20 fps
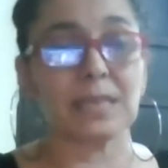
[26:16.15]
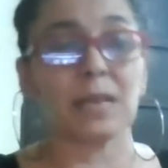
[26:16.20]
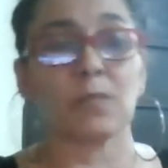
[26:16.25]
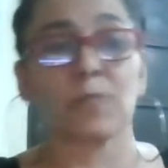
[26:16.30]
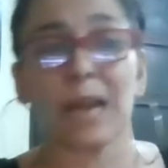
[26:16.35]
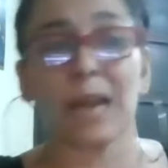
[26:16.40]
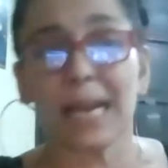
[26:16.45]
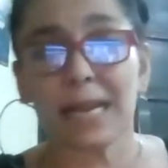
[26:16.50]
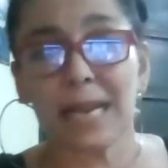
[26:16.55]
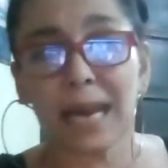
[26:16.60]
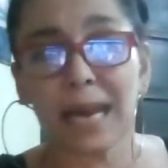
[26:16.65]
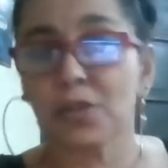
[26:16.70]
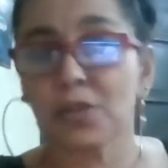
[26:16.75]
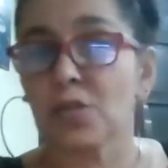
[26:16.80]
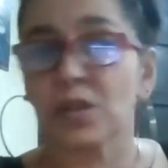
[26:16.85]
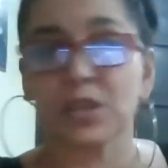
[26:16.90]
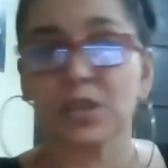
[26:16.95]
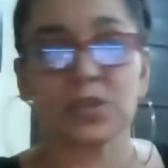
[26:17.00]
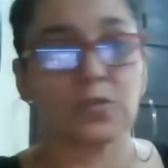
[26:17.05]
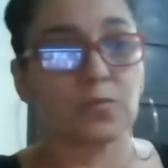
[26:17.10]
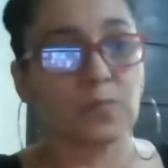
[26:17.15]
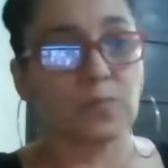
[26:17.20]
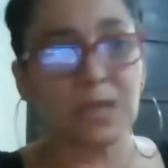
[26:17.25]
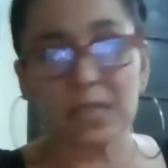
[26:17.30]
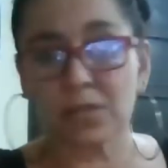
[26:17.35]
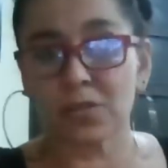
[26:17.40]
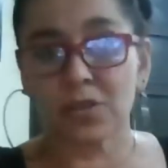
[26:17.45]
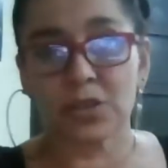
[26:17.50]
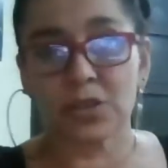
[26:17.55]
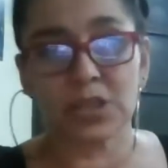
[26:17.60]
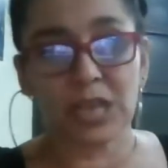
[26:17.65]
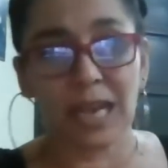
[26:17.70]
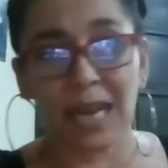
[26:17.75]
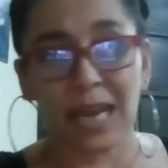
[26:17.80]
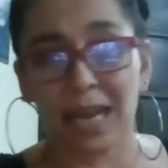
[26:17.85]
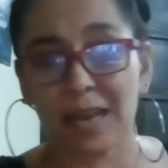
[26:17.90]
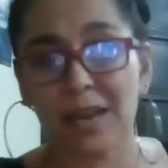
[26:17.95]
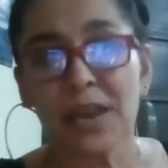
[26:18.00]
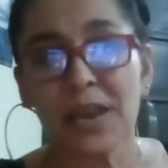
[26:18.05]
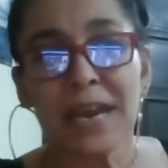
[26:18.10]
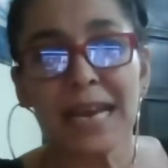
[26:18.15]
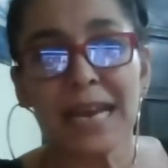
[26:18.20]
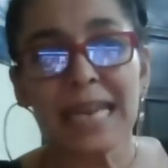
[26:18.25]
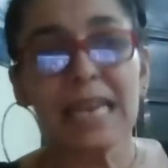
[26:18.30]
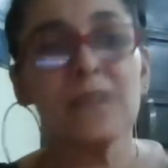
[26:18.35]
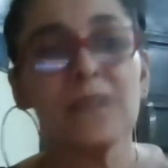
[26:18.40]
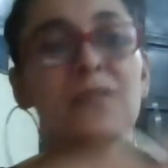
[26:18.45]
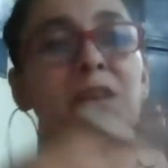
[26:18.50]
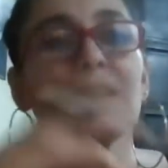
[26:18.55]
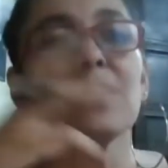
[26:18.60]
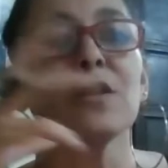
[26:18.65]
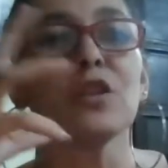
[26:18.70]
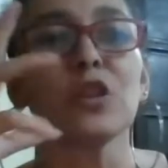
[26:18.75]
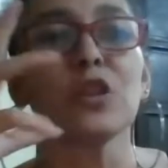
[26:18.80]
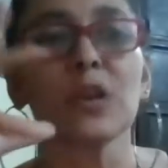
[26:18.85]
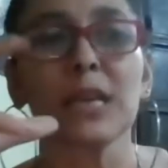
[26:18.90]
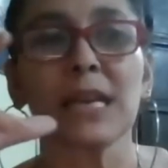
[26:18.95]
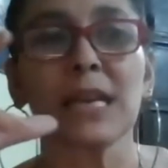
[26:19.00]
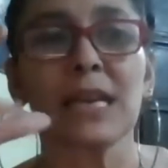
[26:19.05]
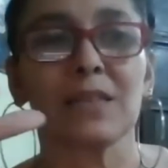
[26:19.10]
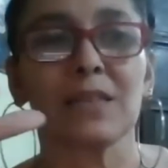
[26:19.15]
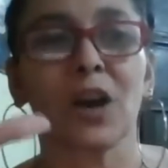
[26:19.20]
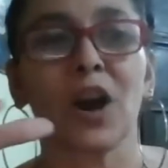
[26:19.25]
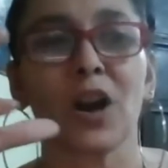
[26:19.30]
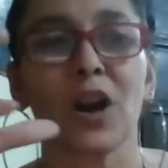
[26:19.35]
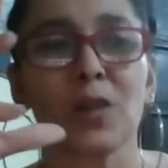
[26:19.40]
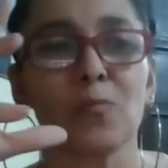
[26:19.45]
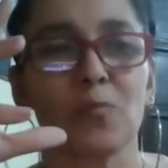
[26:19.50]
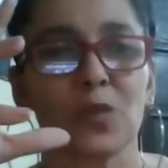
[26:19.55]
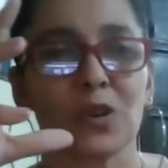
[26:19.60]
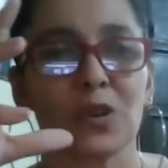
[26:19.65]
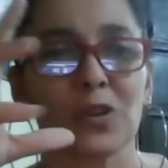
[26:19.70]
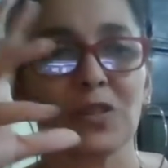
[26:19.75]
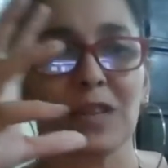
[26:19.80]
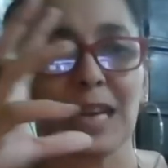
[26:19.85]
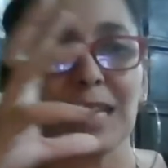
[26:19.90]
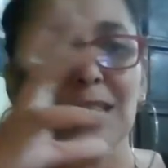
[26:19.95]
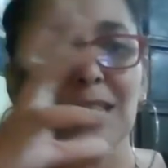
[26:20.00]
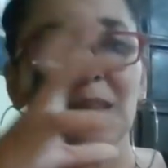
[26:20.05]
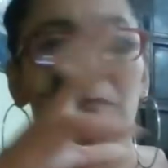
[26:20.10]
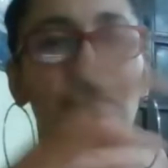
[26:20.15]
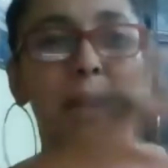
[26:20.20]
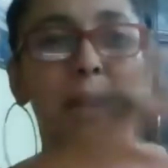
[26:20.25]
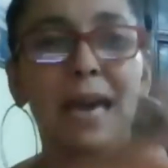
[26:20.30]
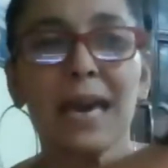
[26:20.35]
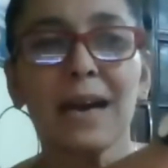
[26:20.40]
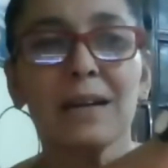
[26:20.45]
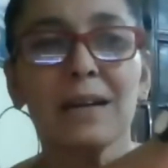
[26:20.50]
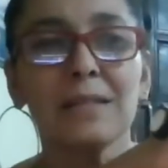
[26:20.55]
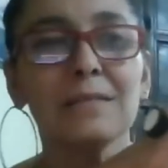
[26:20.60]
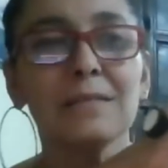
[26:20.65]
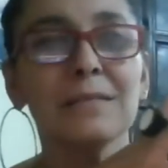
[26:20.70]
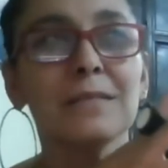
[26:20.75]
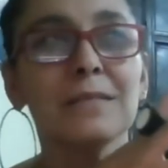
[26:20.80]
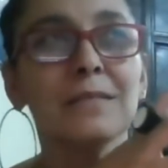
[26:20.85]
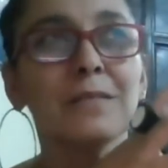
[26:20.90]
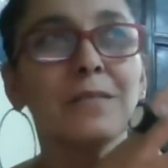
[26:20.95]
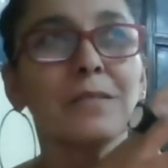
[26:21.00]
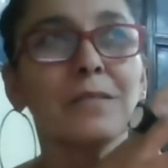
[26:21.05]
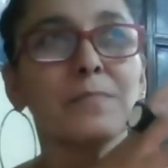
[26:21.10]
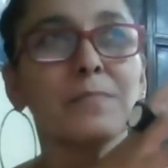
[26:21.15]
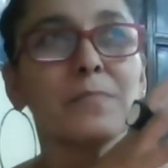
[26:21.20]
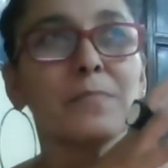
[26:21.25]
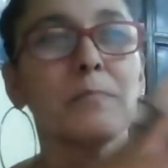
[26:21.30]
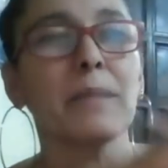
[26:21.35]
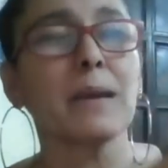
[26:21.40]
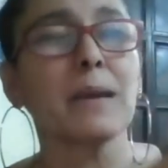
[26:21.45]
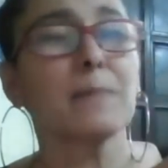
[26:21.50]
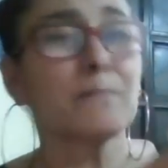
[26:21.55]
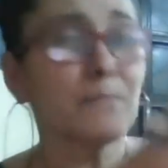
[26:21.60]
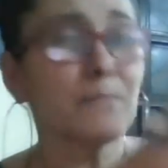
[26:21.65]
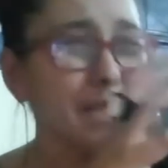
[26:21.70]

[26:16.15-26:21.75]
Like right now you can do research, and even looking at the artwork, like the male-led